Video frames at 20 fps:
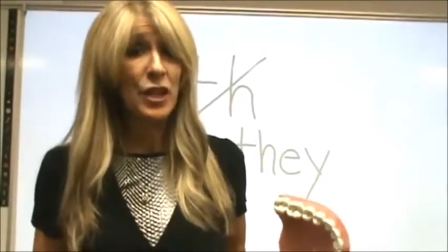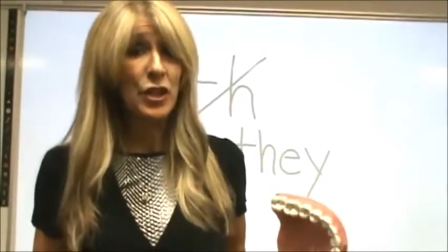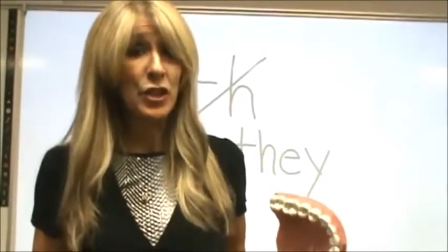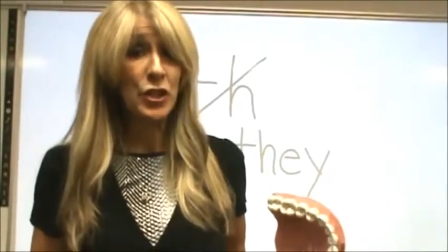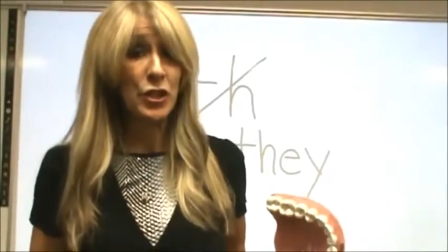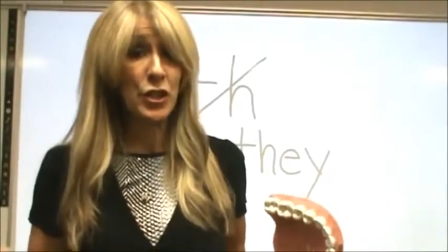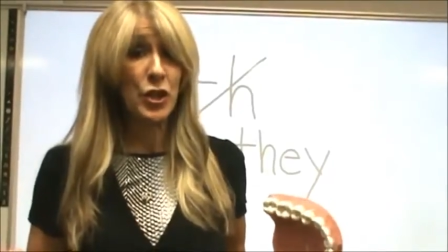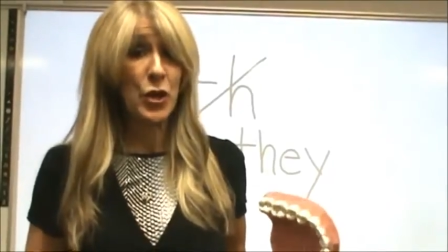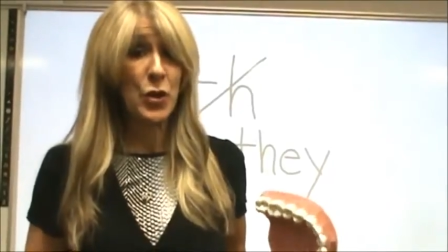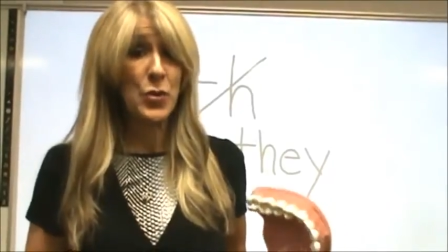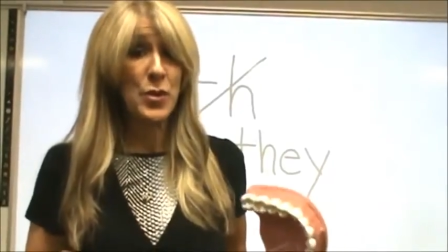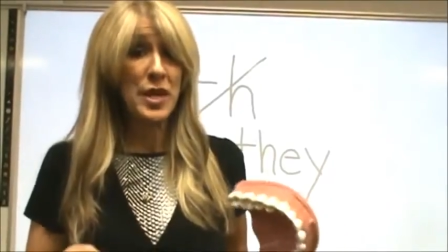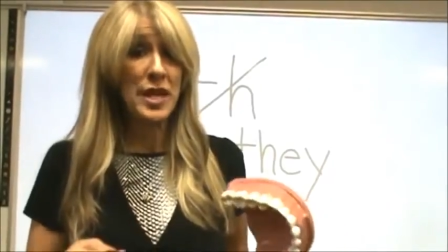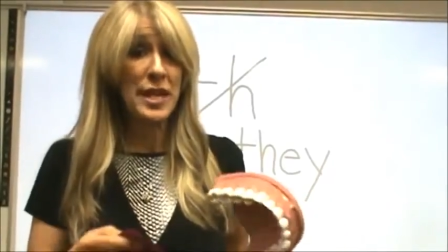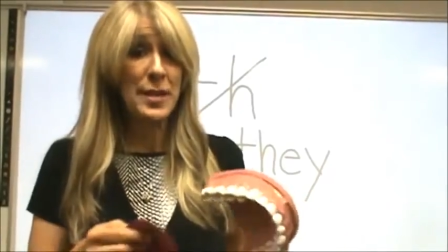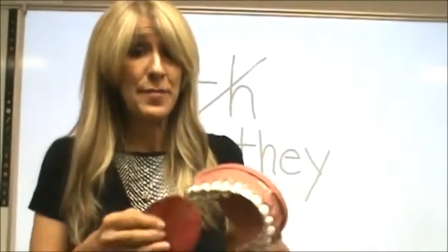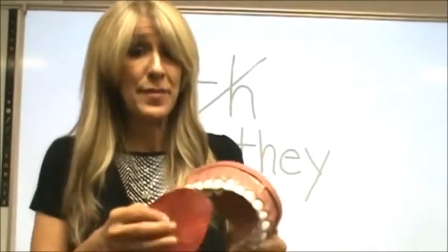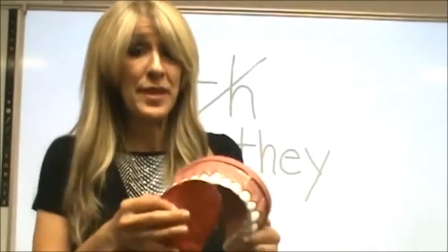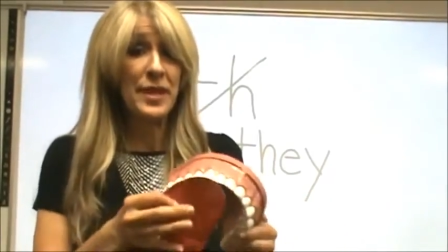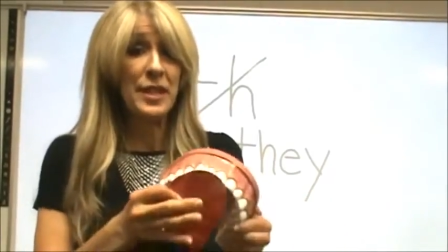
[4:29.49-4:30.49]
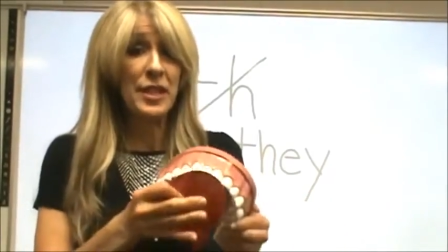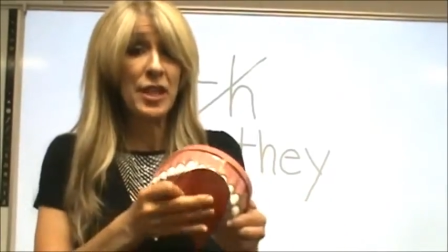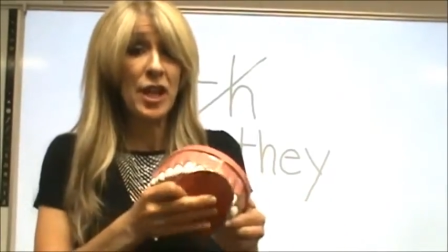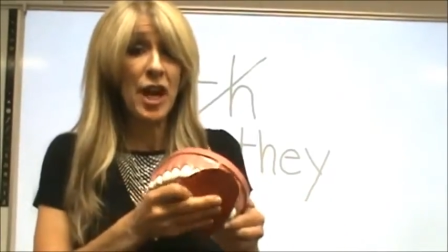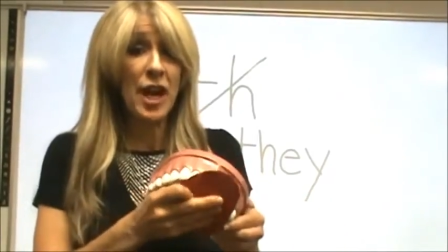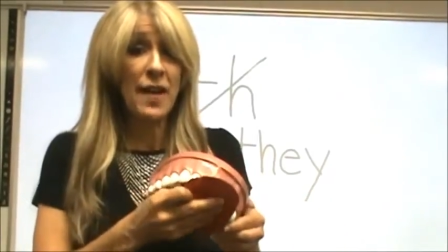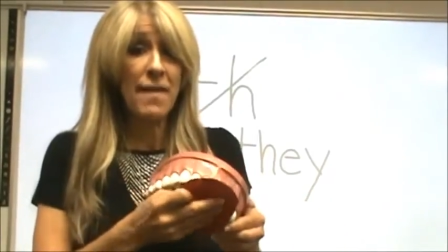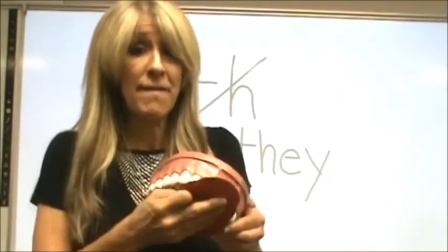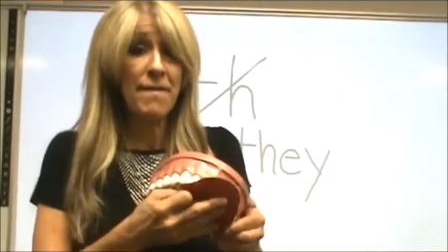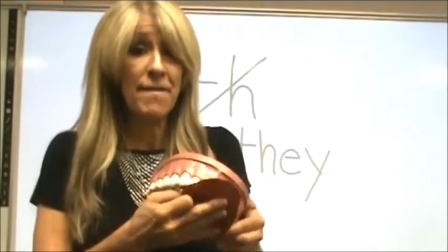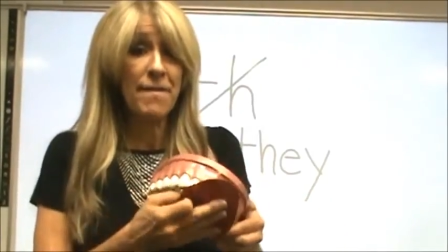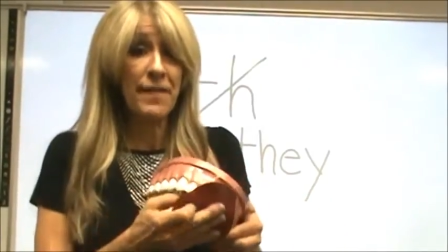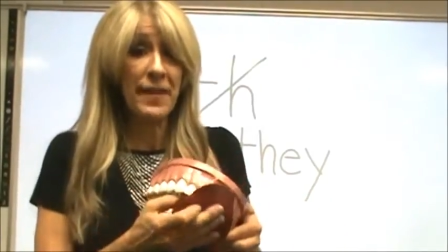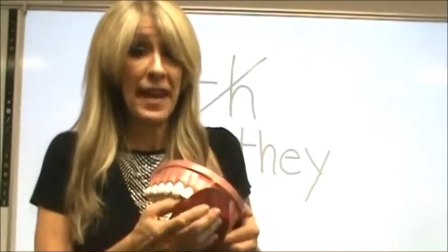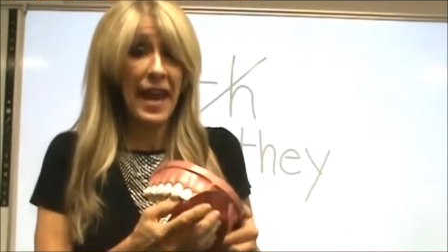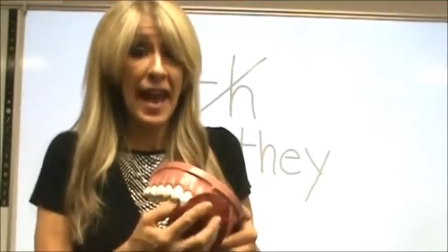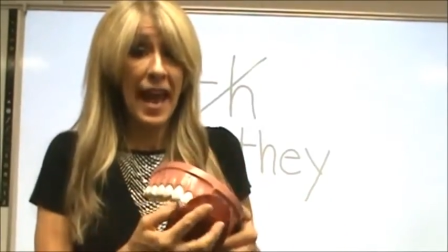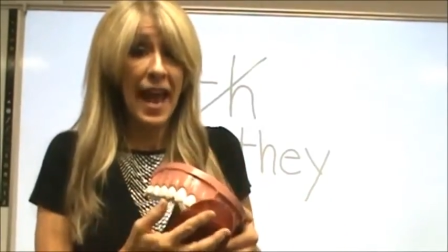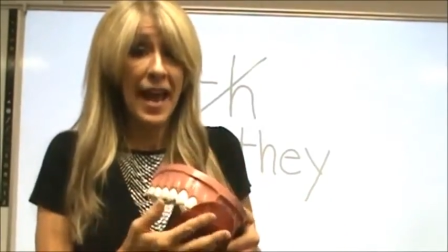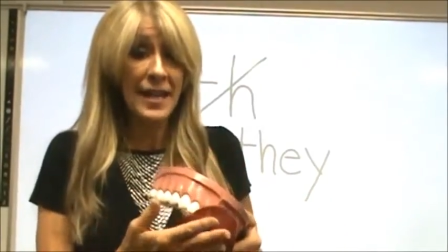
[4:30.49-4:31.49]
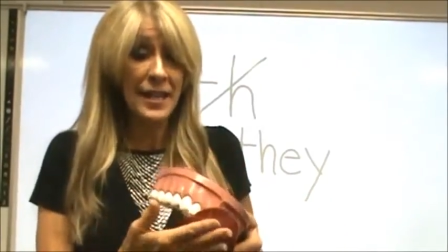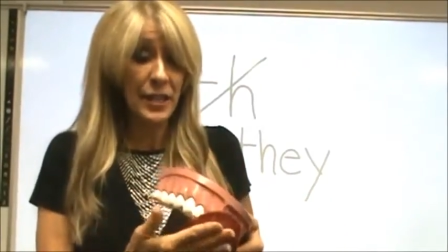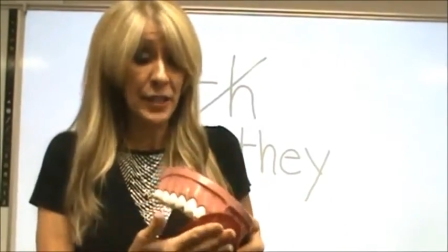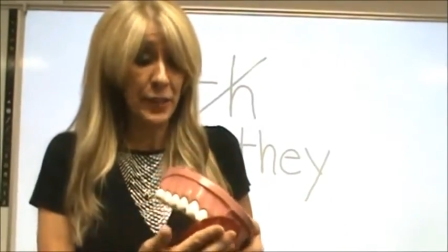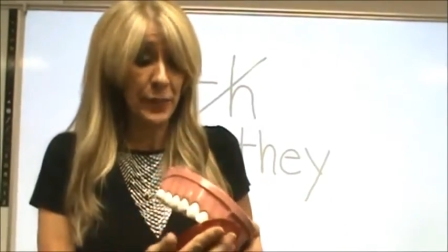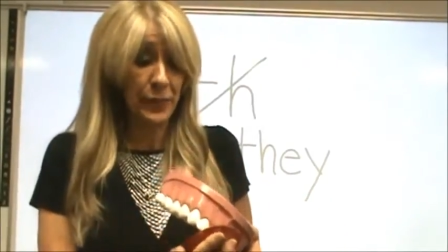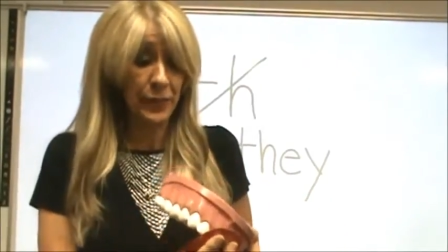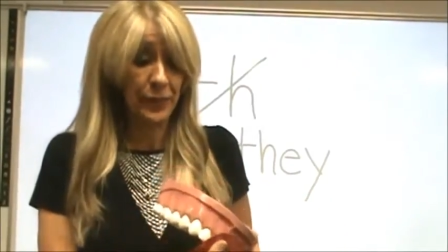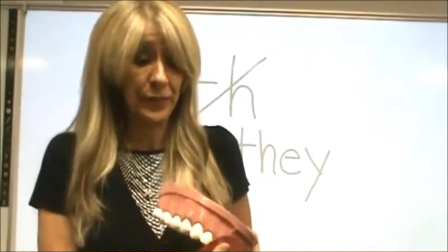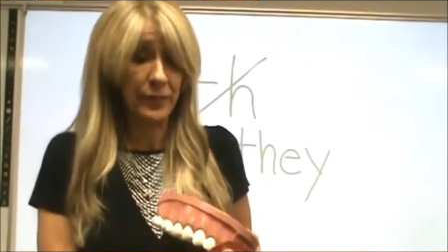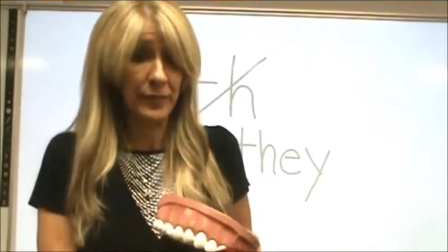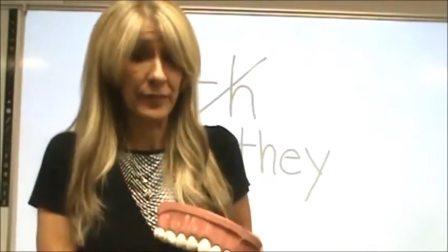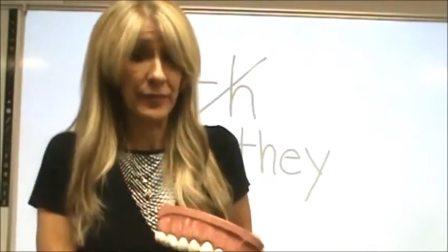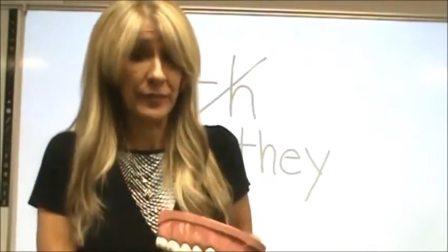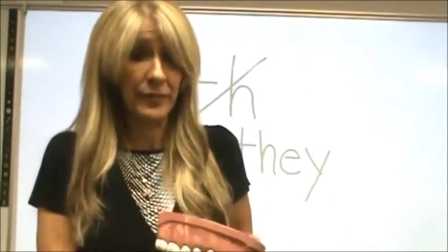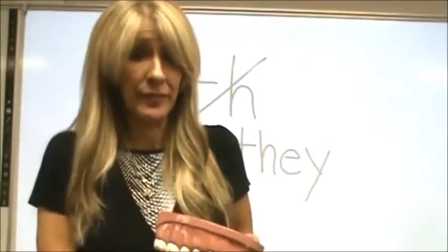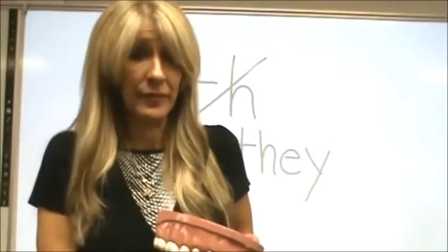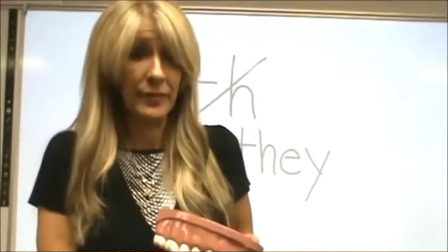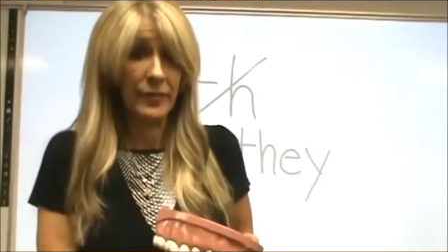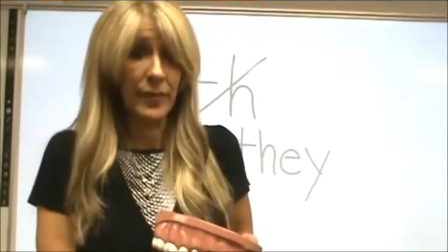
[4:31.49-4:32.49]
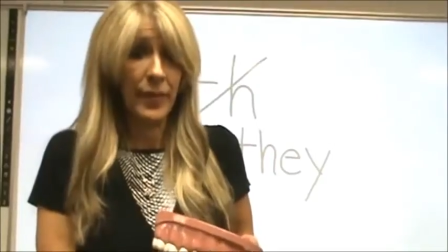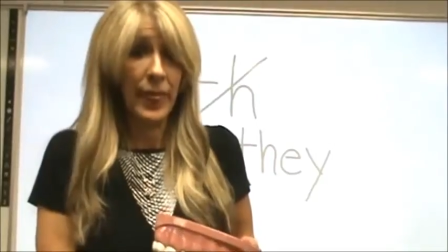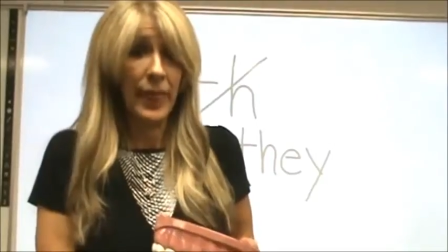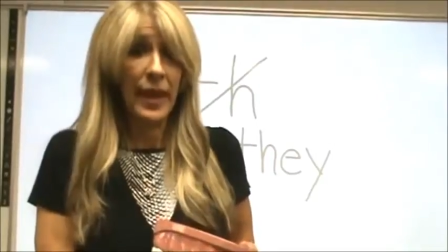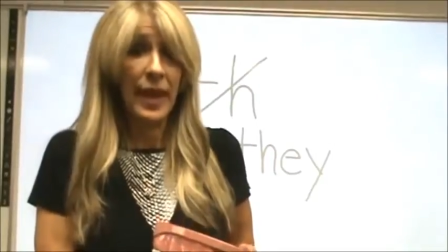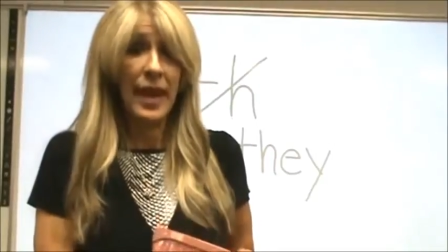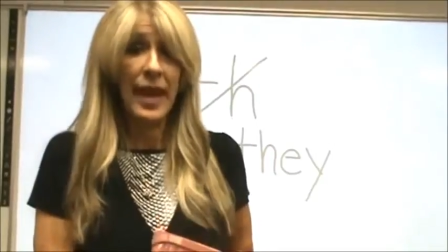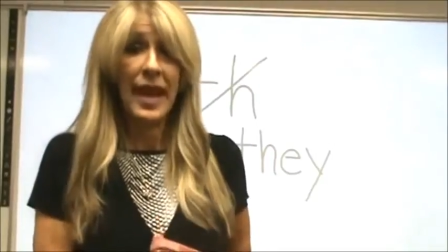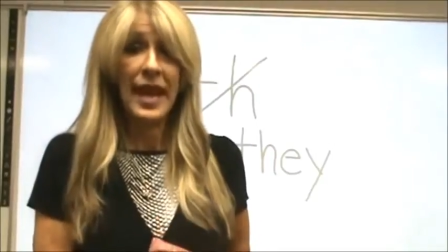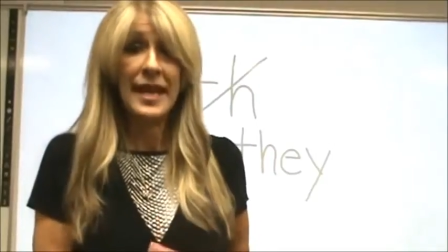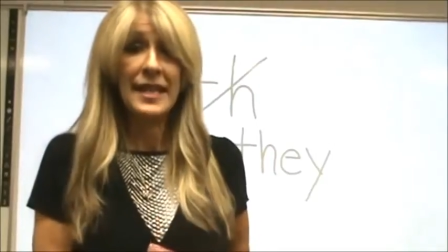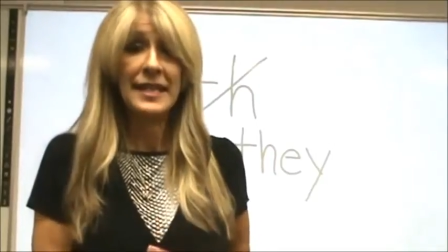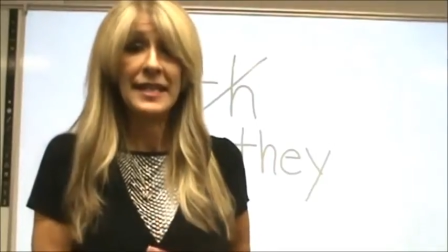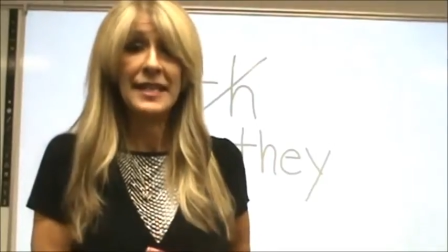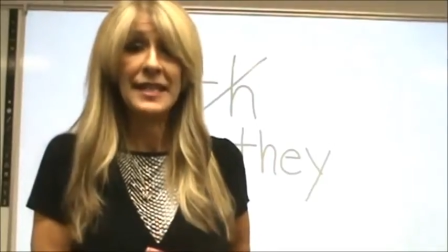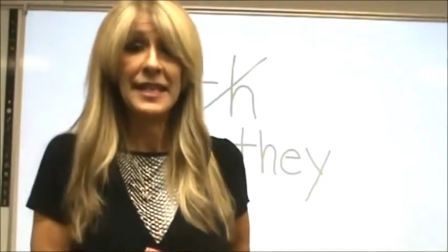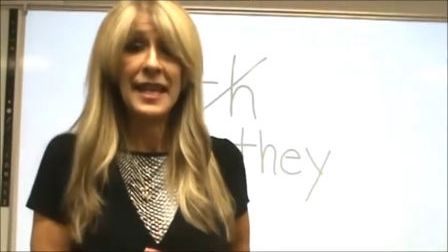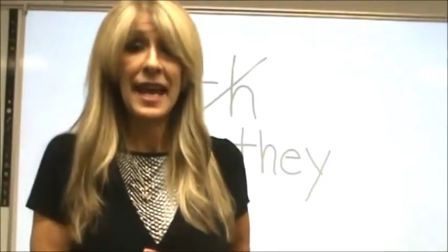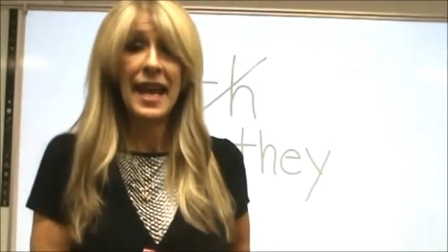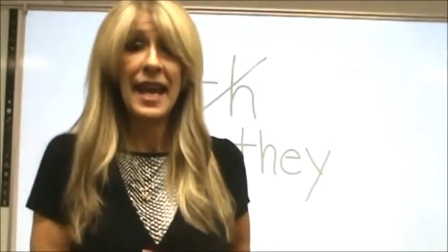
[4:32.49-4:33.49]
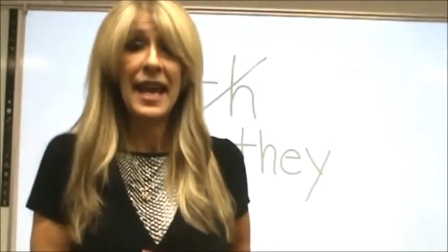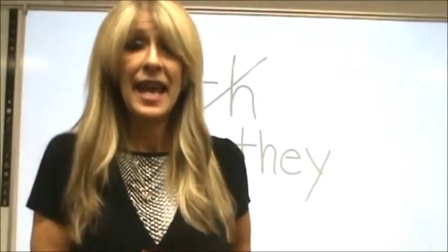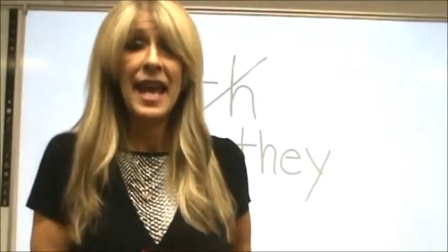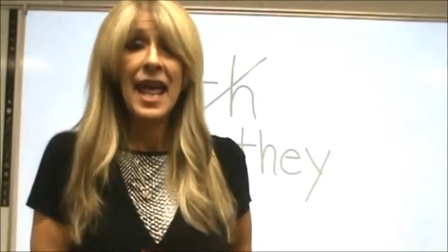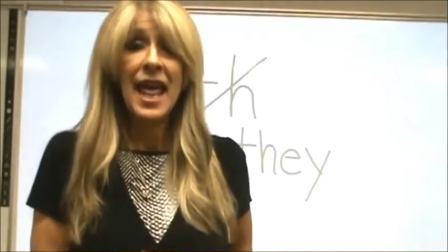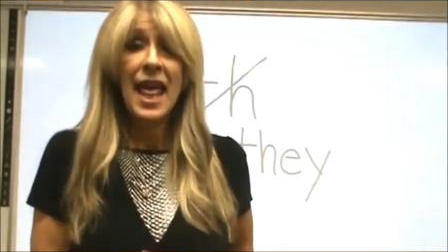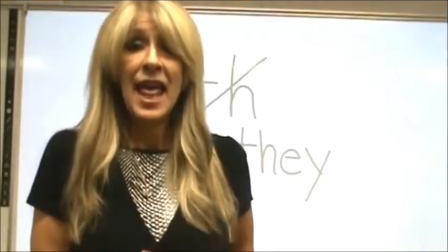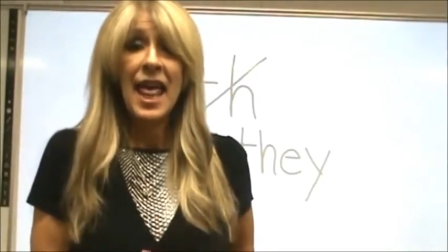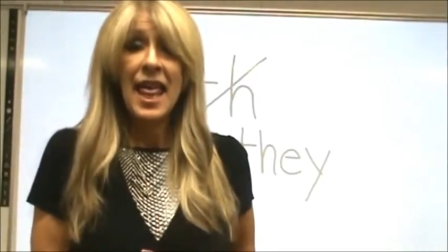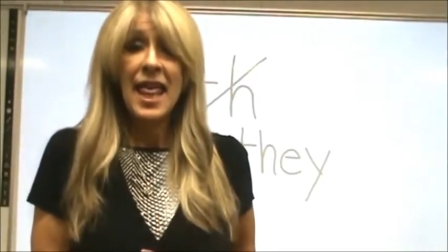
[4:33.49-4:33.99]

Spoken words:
So keep the tongue flat and say